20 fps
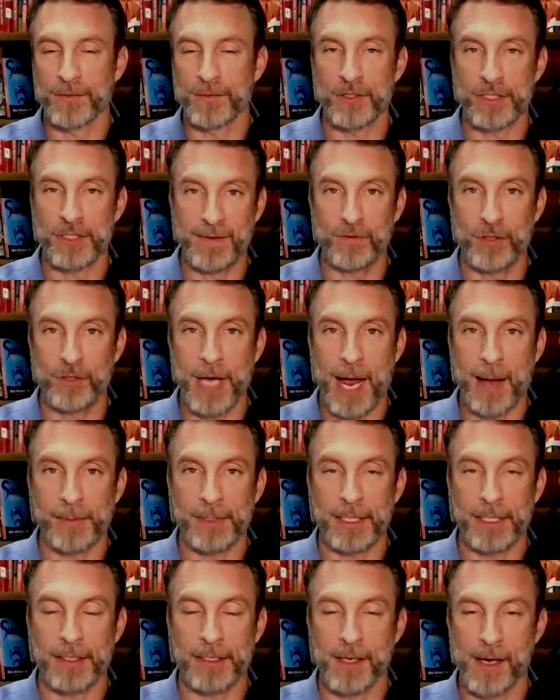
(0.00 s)
Steve
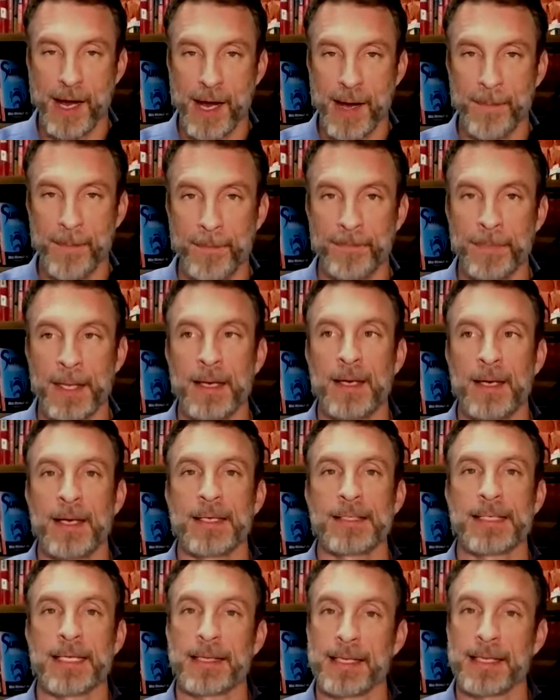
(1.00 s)
Jobs at the time,
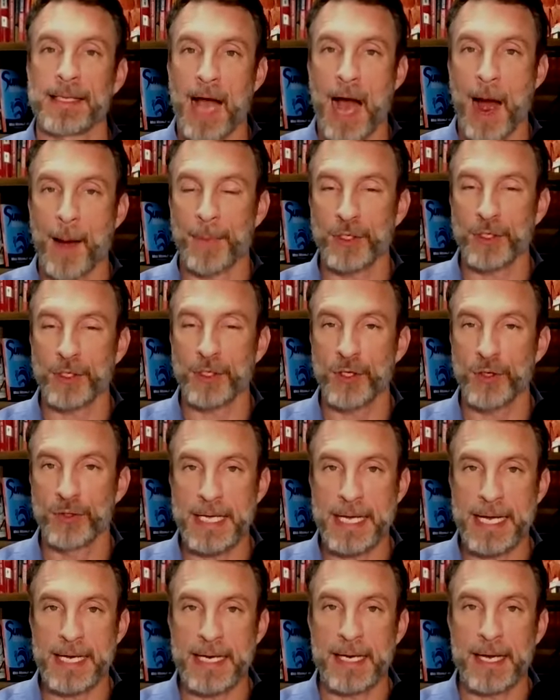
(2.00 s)
said the
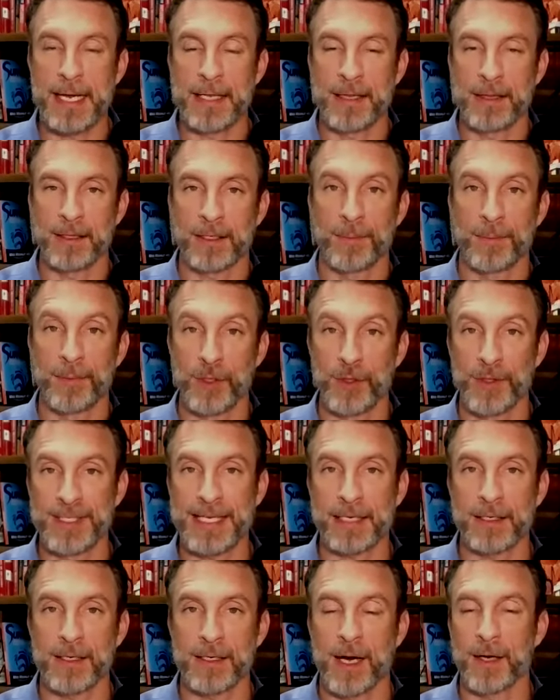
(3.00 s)
opportunity in computing
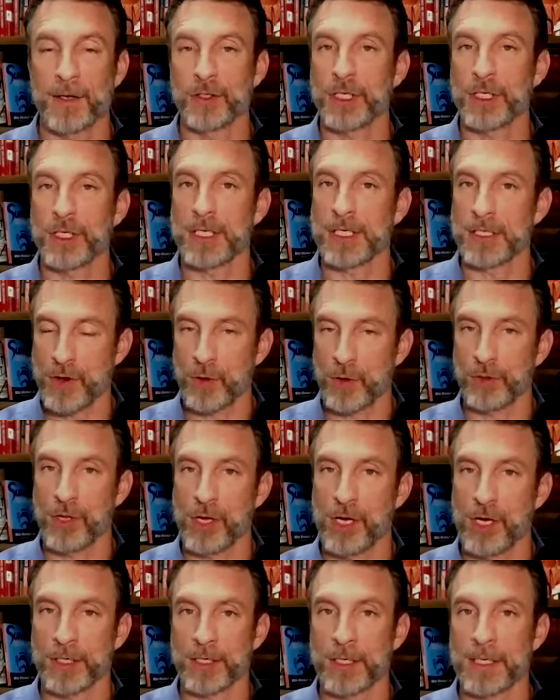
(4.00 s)
technology is no
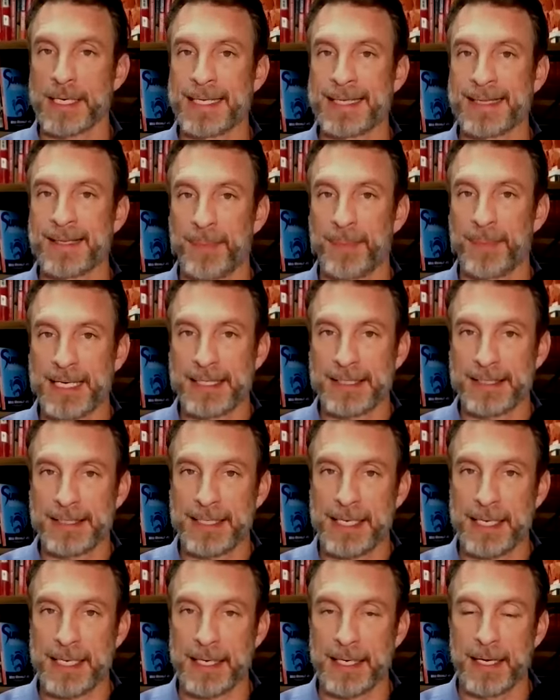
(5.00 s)
longer in the
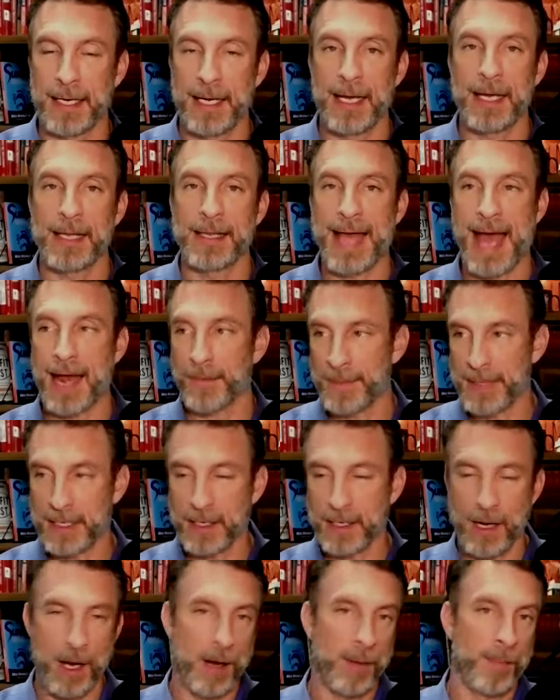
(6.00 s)
PC. That had
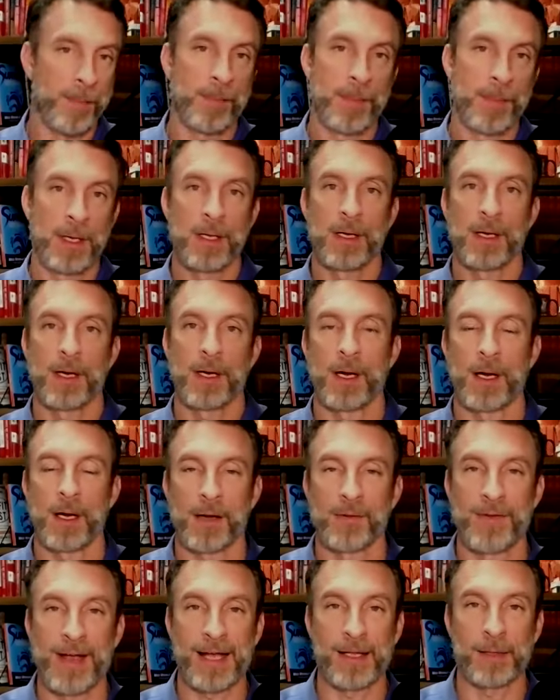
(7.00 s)
become
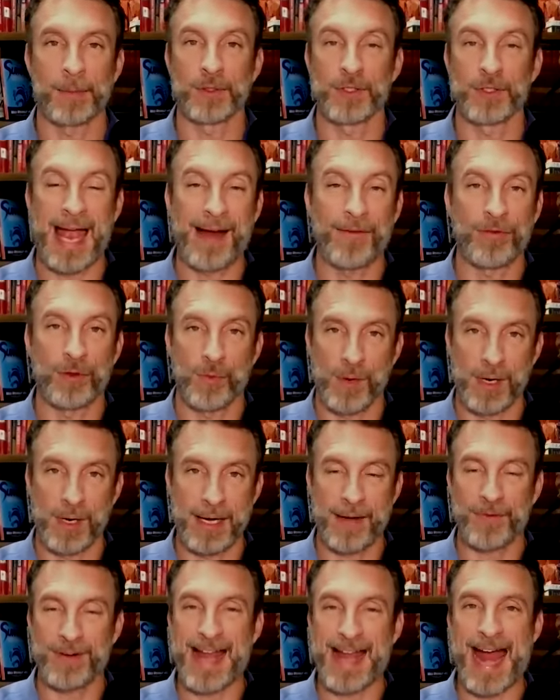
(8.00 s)
available to everyone.
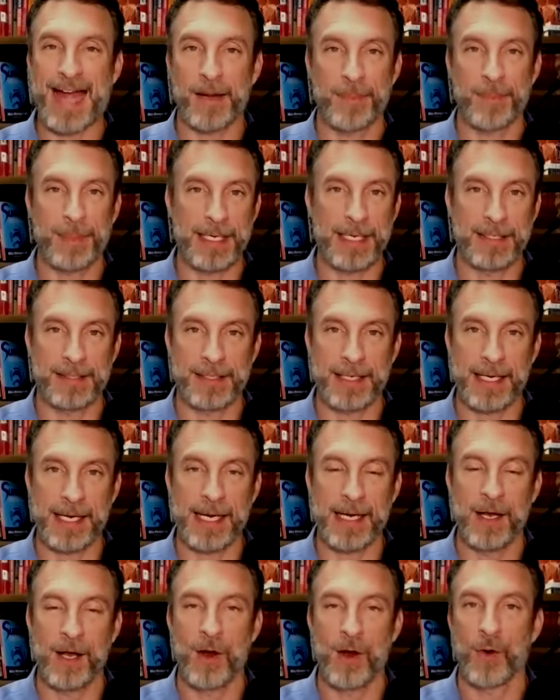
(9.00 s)
Everyone had a
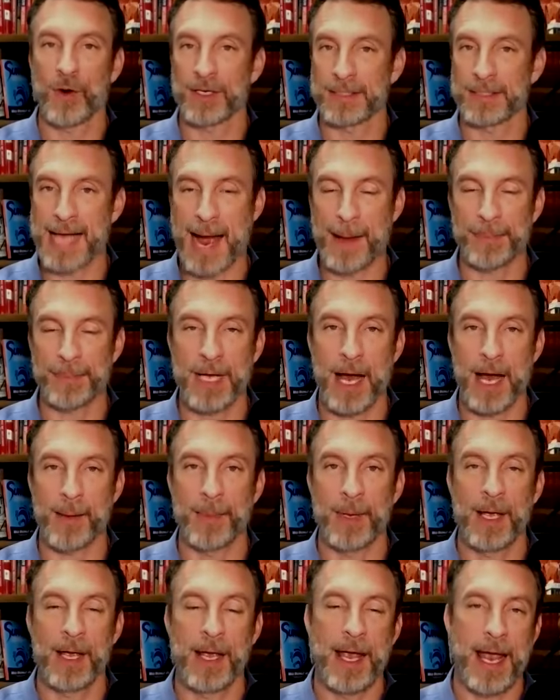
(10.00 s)
PC or a laptop,
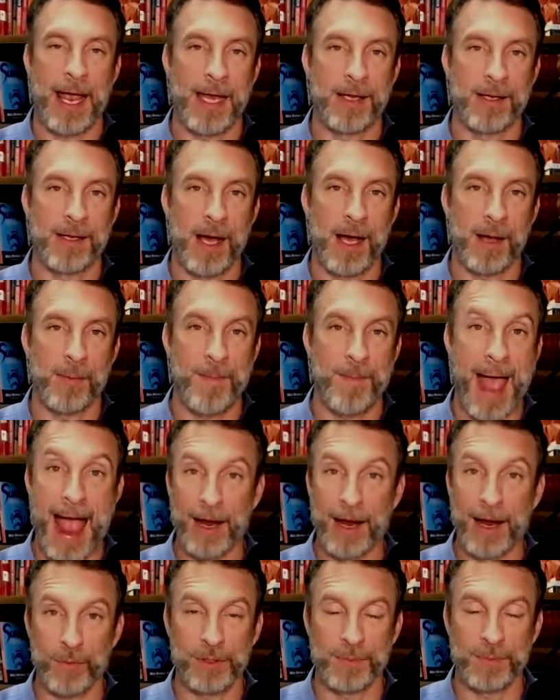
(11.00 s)
and
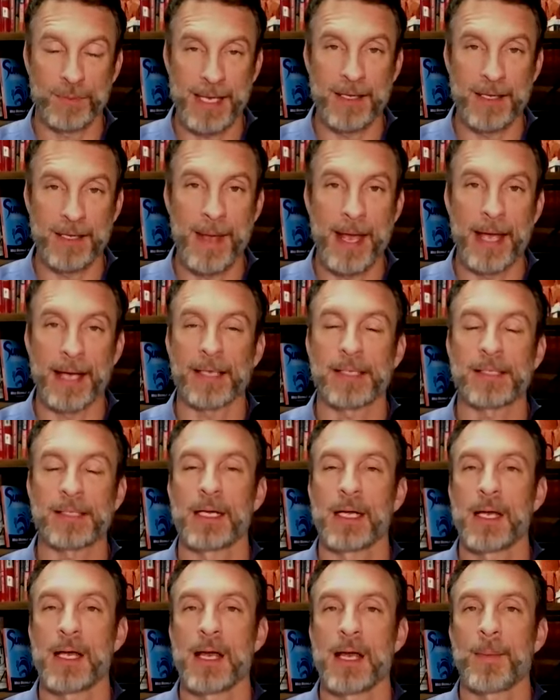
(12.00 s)
Mac was in the mix.
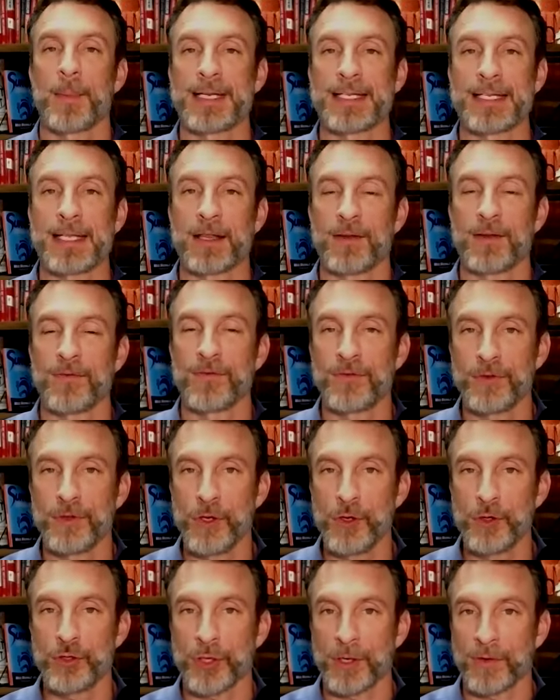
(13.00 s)
But he said the
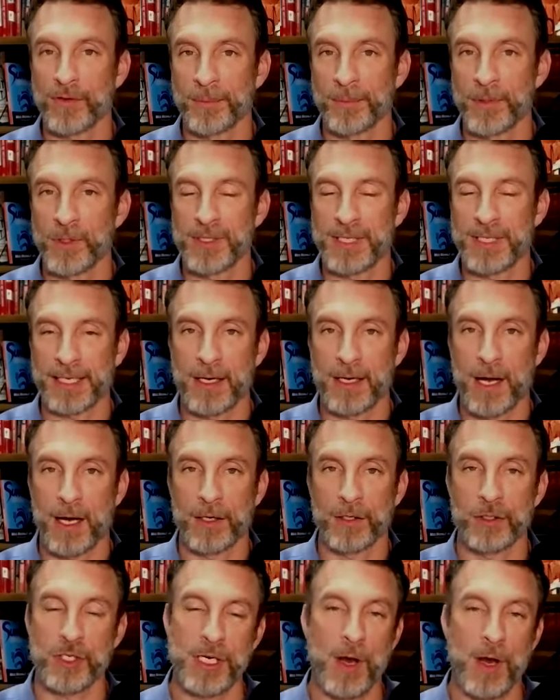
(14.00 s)
future of computing
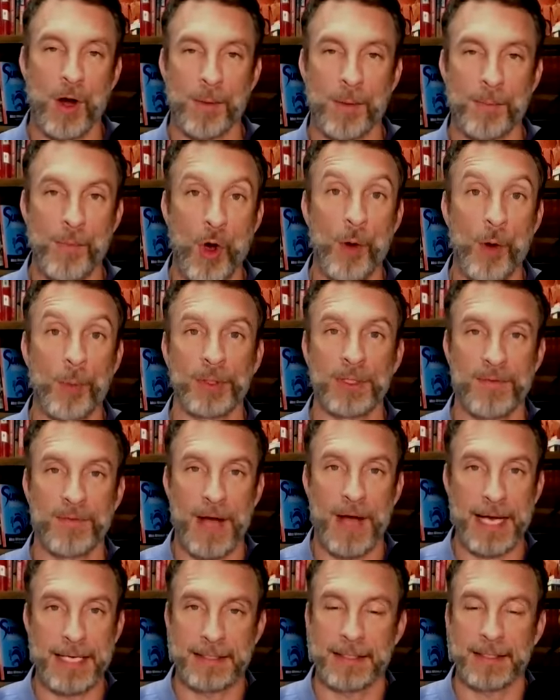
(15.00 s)
technology are mobile
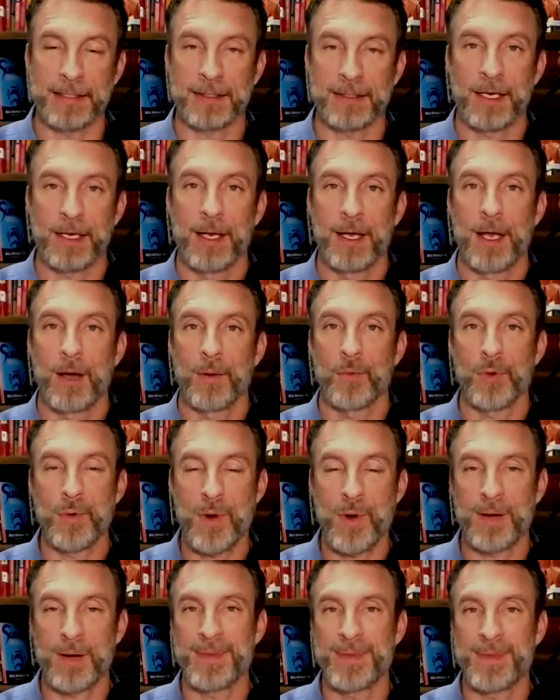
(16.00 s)
devices. We
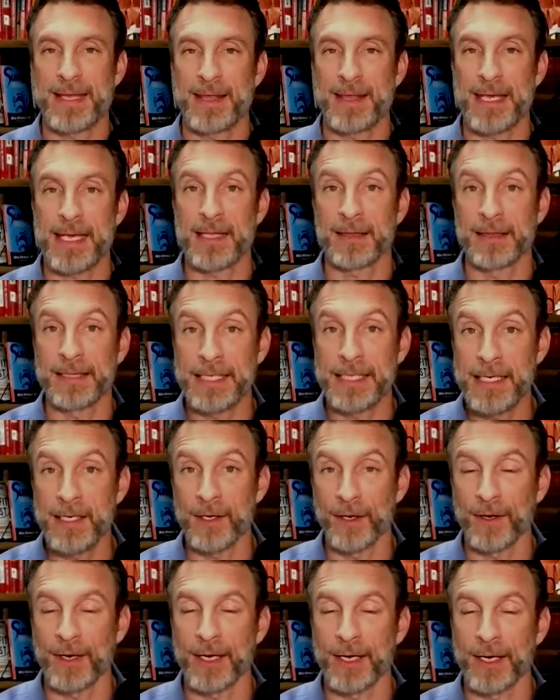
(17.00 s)
want to be the
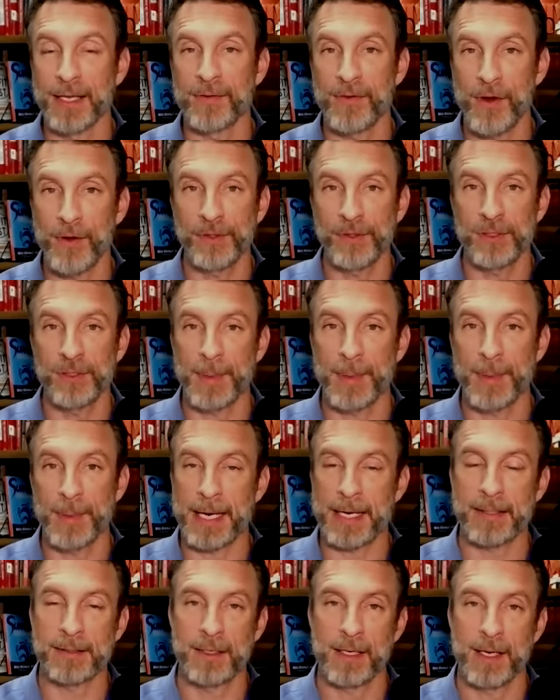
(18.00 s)
leader in the phone
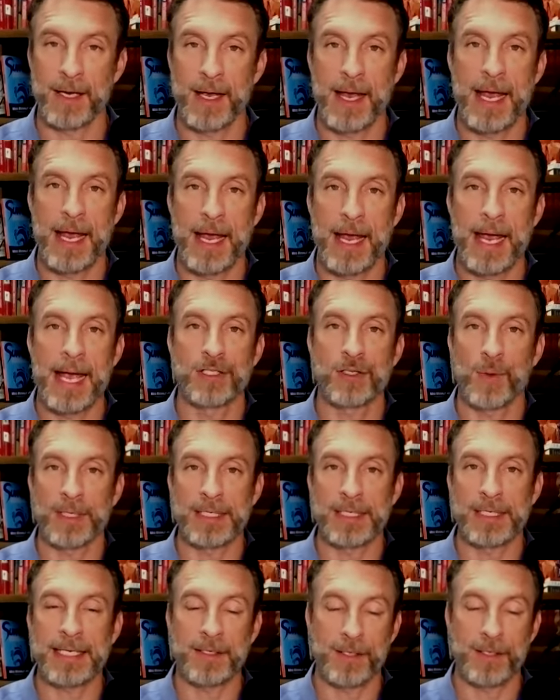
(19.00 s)
space. And so what
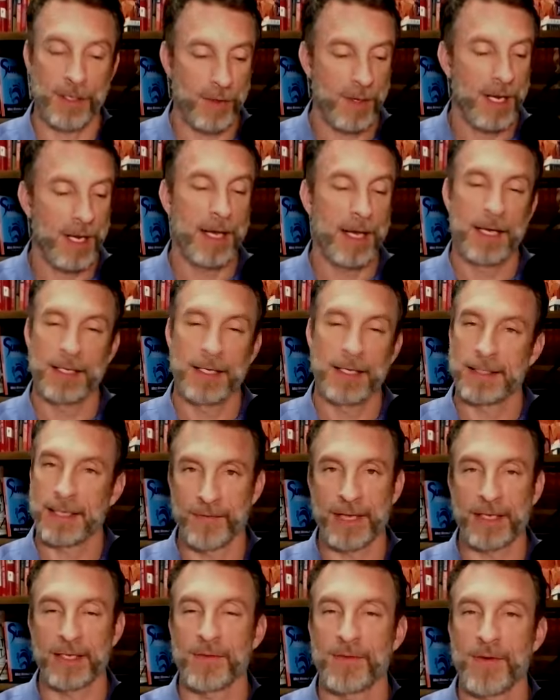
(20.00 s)
did they do? They
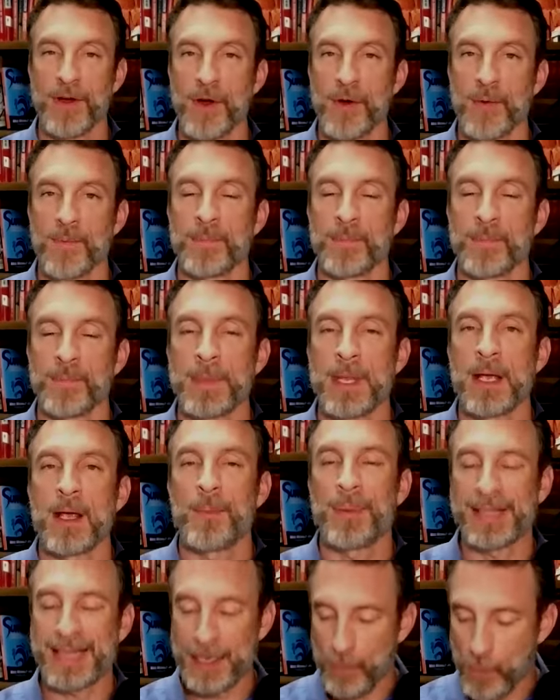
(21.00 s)
invented the phone.
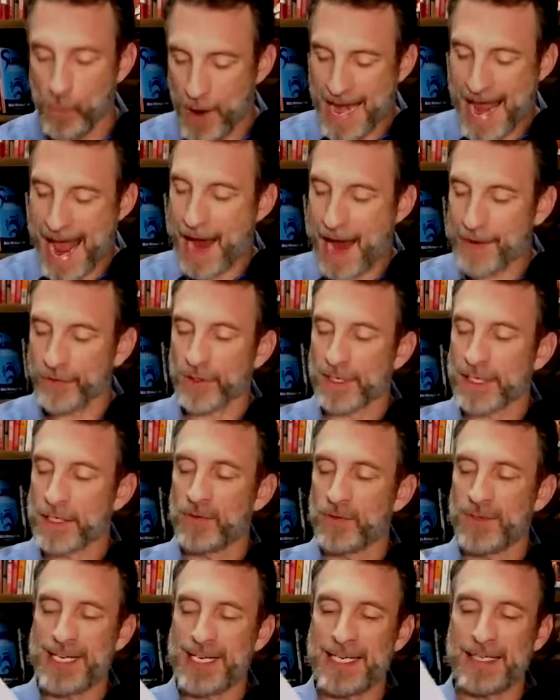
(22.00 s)
But they went after a
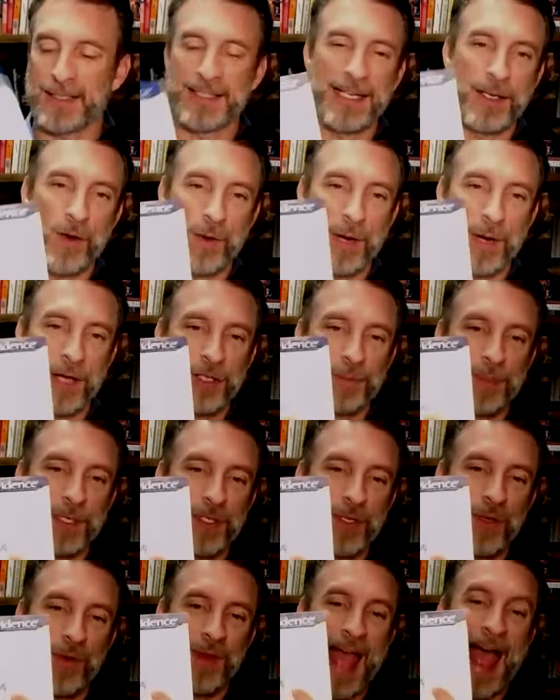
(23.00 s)
uniqueness that no one else
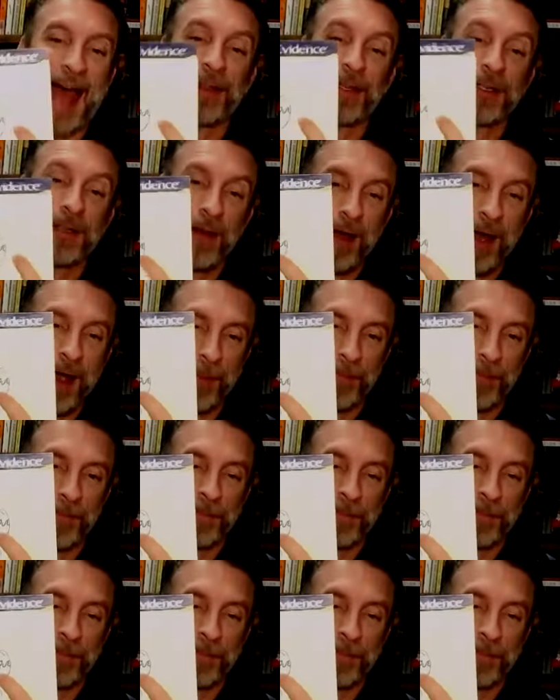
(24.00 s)
pursued at the time.